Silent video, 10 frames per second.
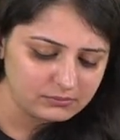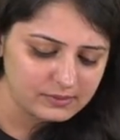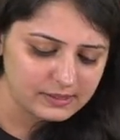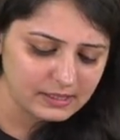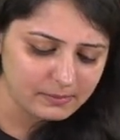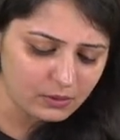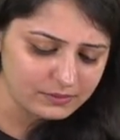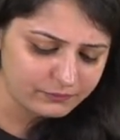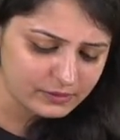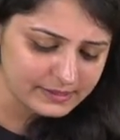say,
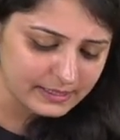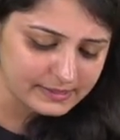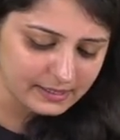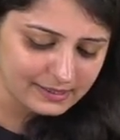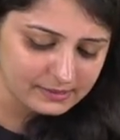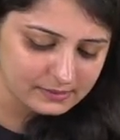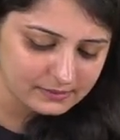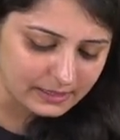about for 6 hours.